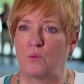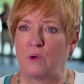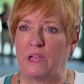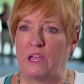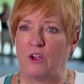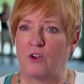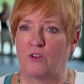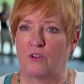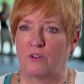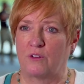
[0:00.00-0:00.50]

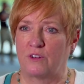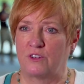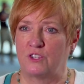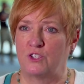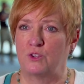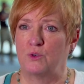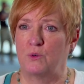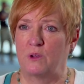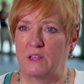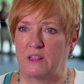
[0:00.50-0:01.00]
We are
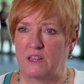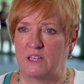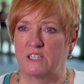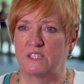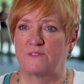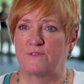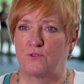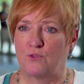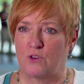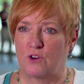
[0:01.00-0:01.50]
doing
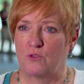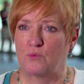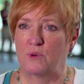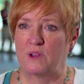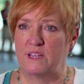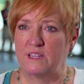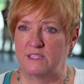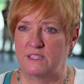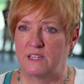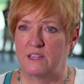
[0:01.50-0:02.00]
this for a
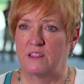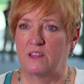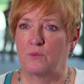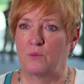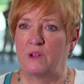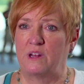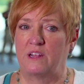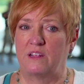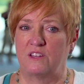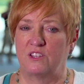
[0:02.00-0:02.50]
reason, that
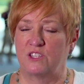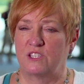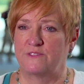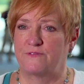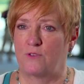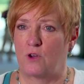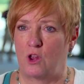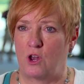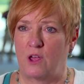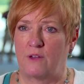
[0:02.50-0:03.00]
we didn't just
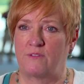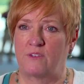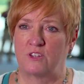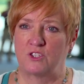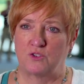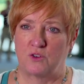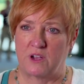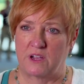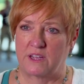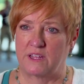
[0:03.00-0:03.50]
fall off a
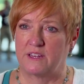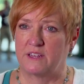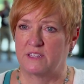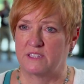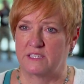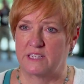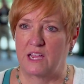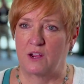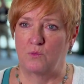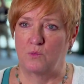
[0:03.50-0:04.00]
truck and
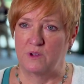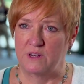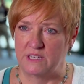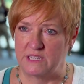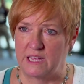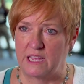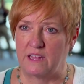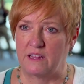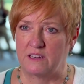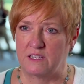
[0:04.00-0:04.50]
decide one
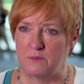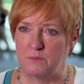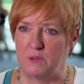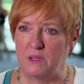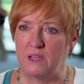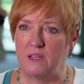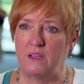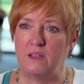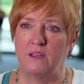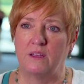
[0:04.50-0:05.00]
day to
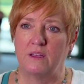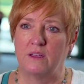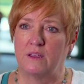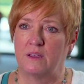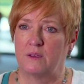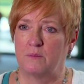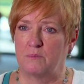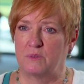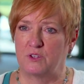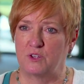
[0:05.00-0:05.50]
be
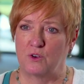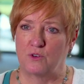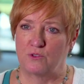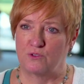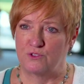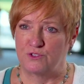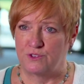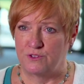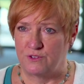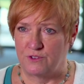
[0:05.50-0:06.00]

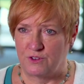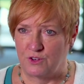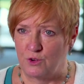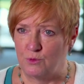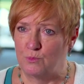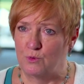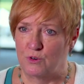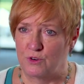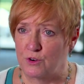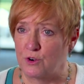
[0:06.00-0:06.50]
maternal
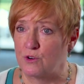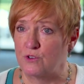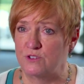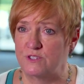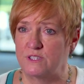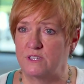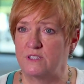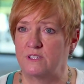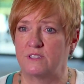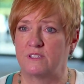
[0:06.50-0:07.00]
newborn
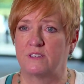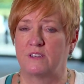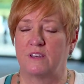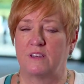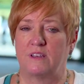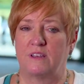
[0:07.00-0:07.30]
nurses,